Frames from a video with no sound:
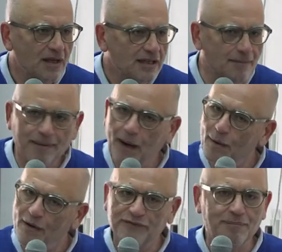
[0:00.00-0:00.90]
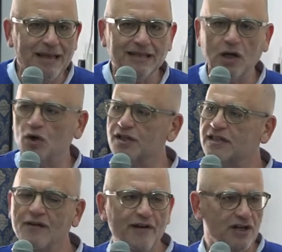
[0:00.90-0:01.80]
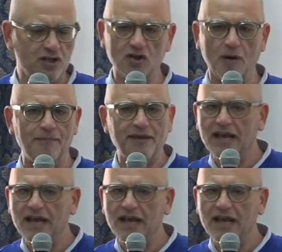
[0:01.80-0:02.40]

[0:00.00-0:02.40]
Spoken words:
The power of Pentecost never stopped.